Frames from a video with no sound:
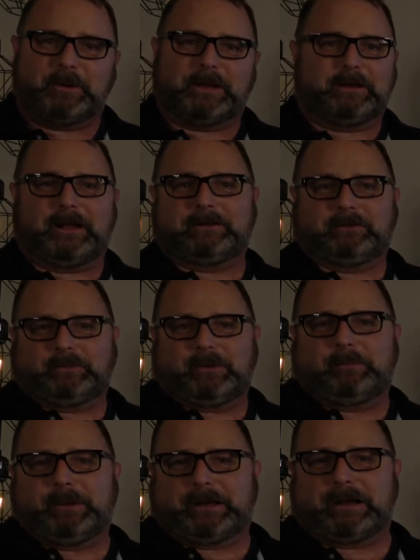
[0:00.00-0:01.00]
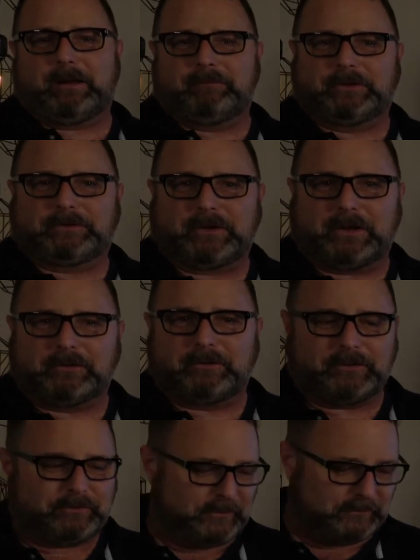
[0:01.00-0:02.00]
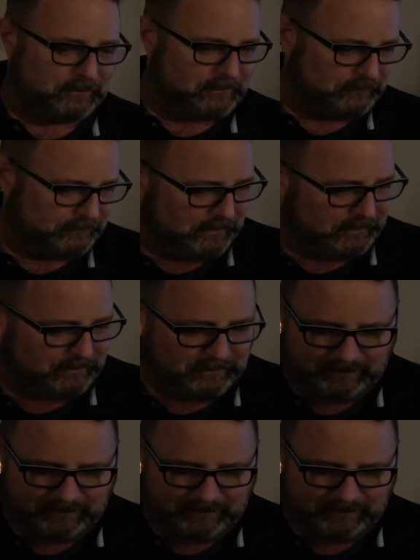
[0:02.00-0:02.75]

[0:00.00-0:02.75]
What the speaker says: but I just want to pick an obvious color that's easy to see.